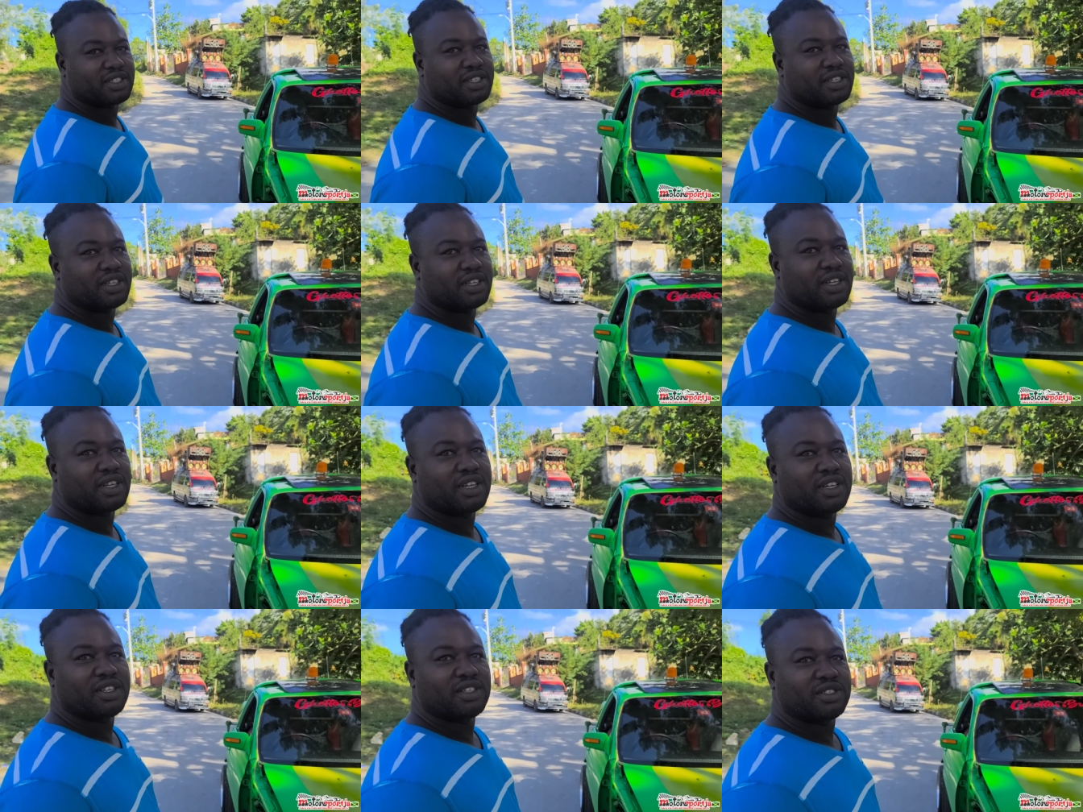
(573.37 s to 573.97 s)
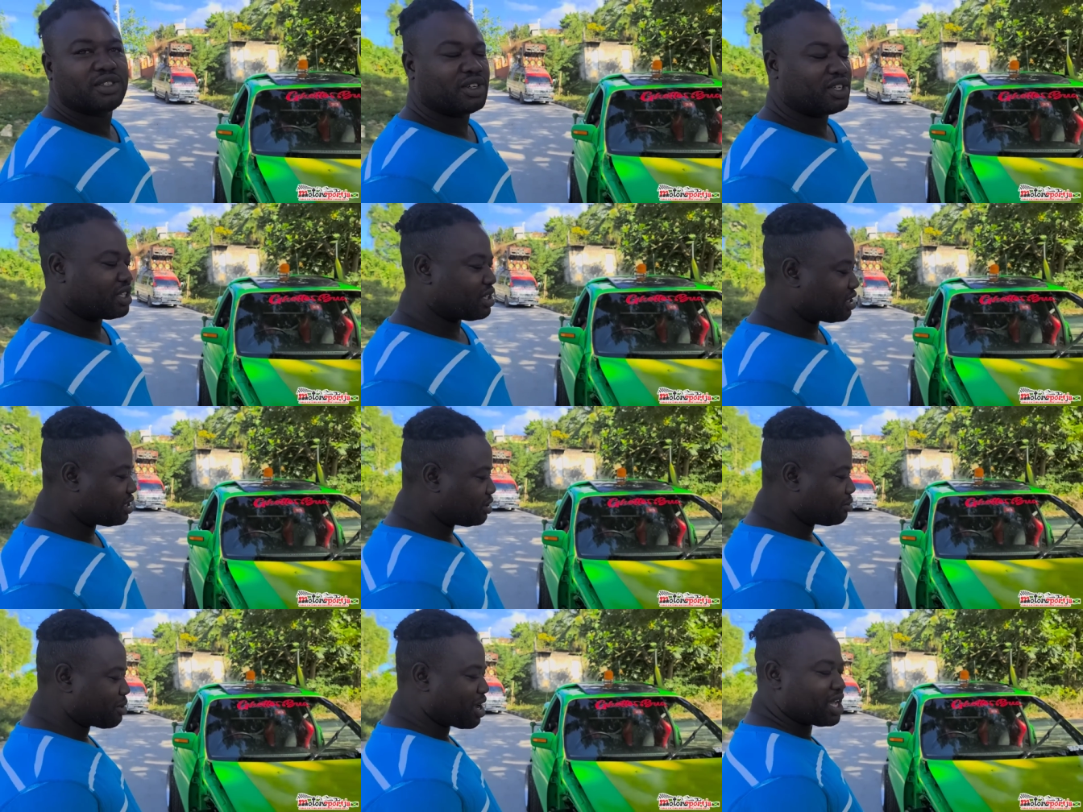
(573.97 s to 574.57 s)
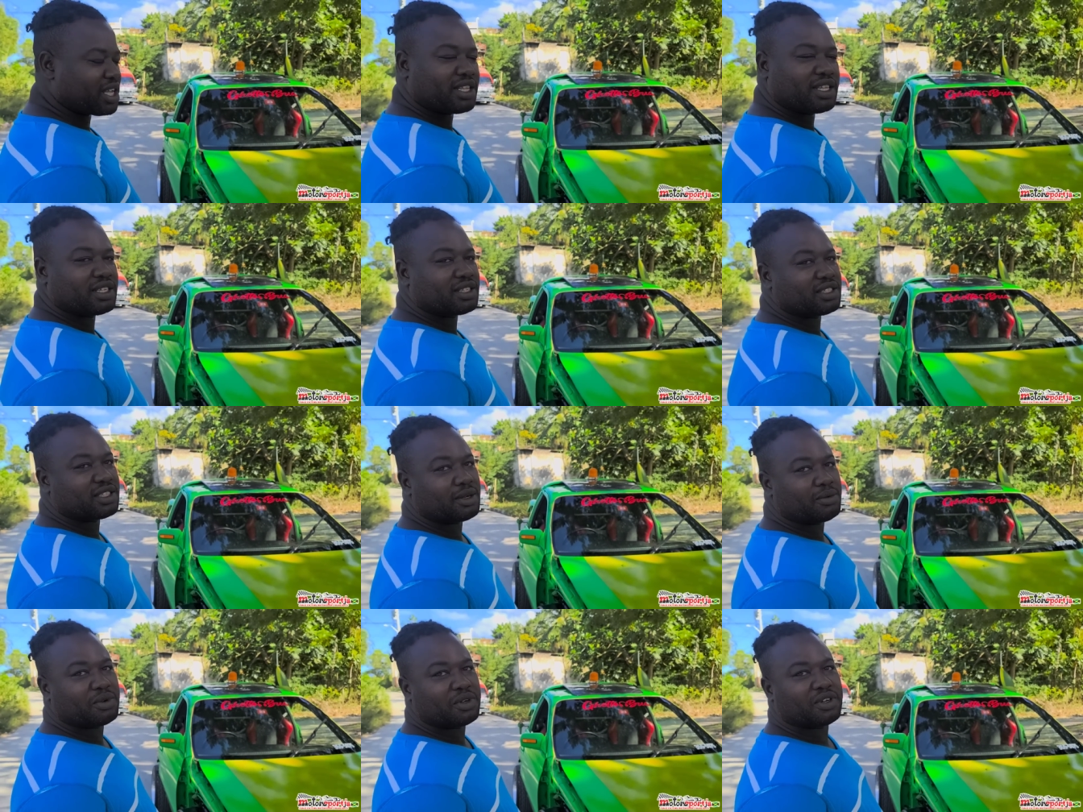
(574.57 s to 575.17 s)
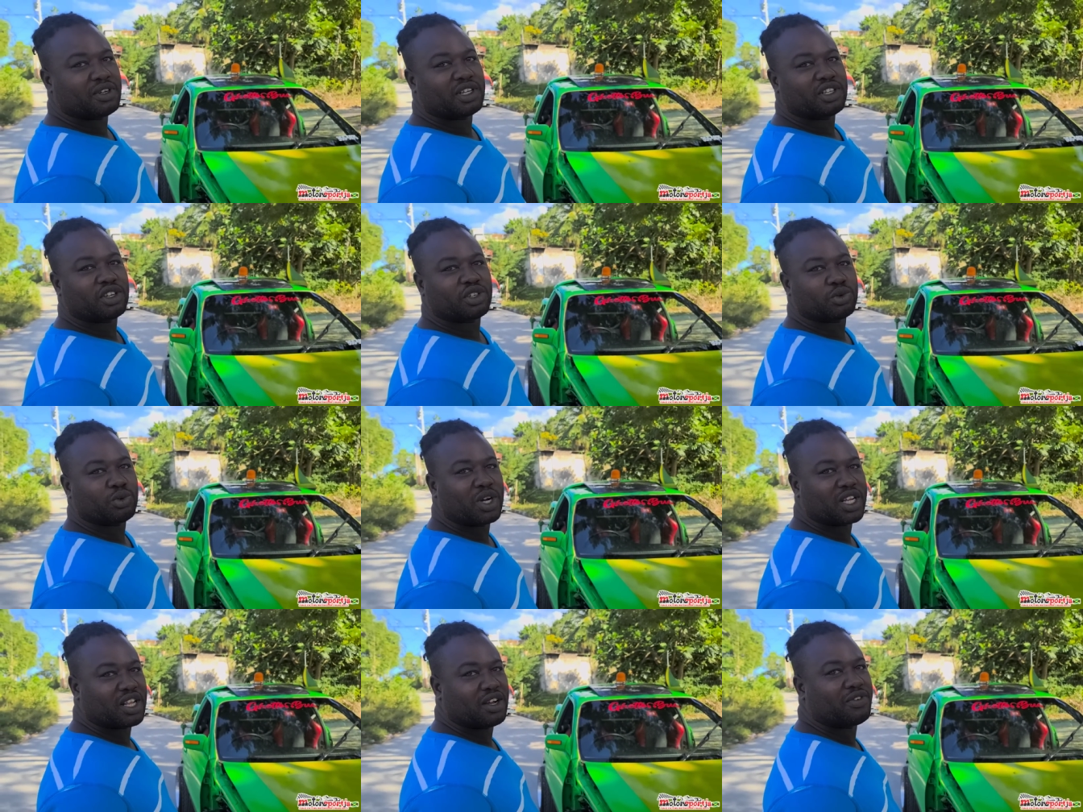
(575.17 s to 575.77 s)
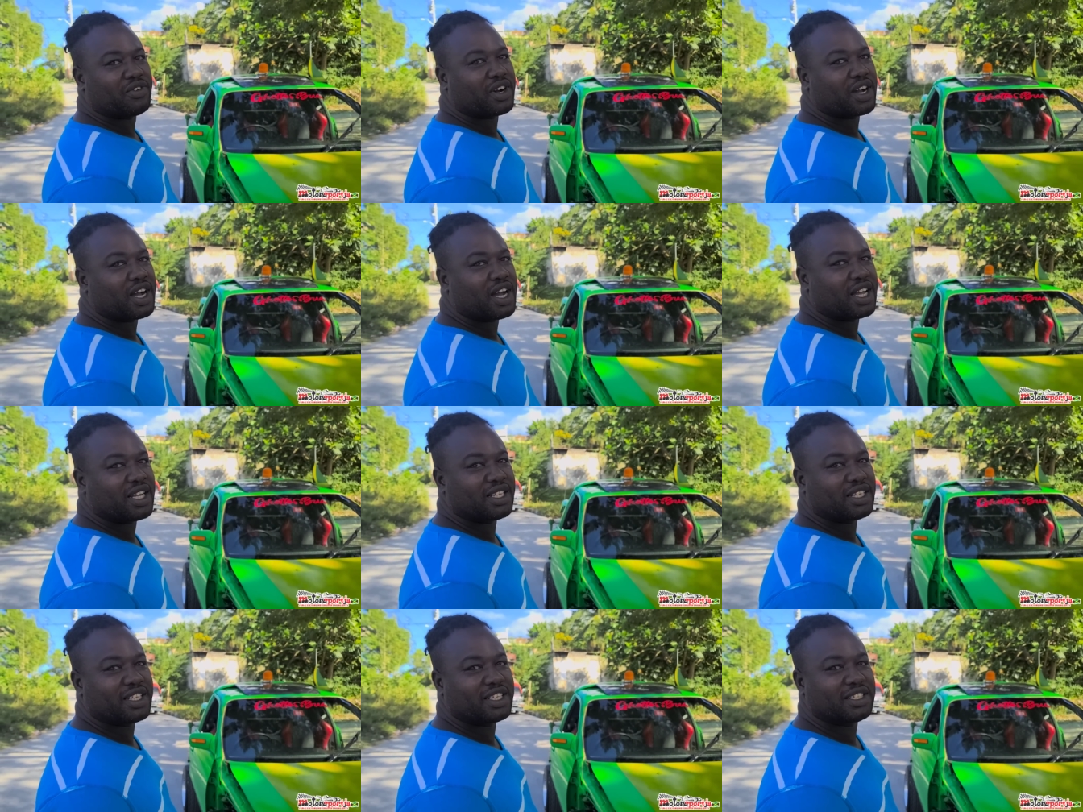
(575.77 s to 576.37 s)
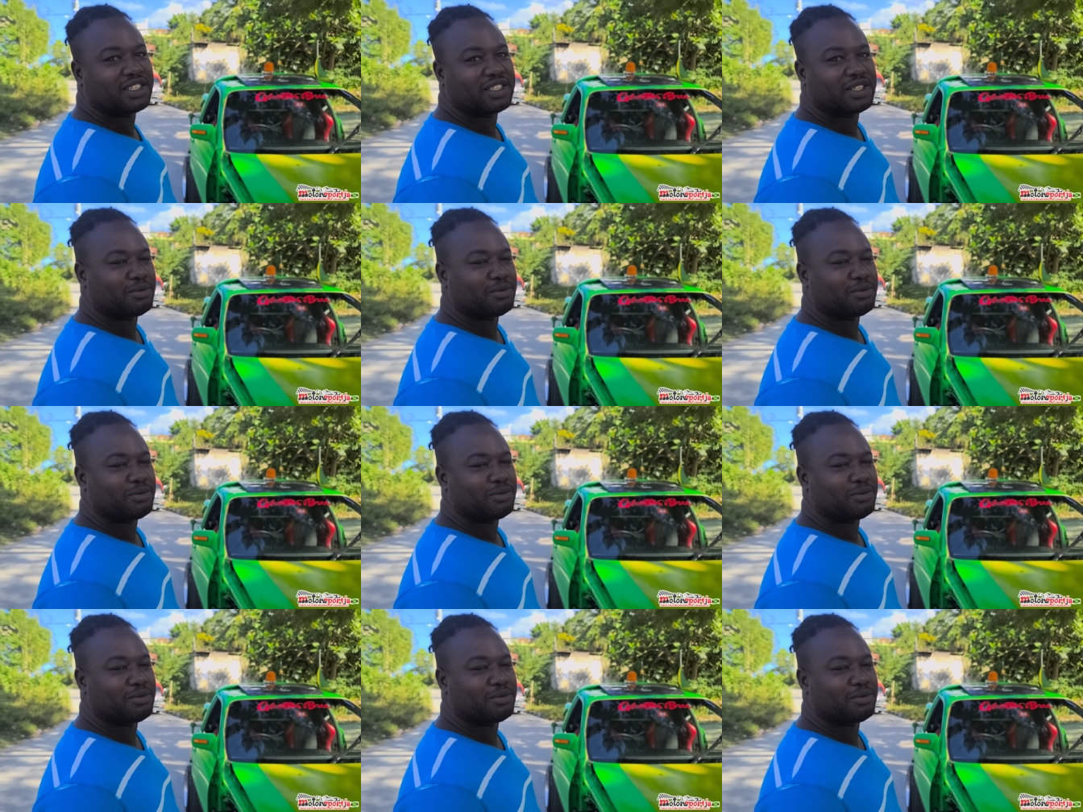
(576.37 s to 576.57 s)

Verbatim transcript: Yeah. So when you see my things, I'm just one of a kind things.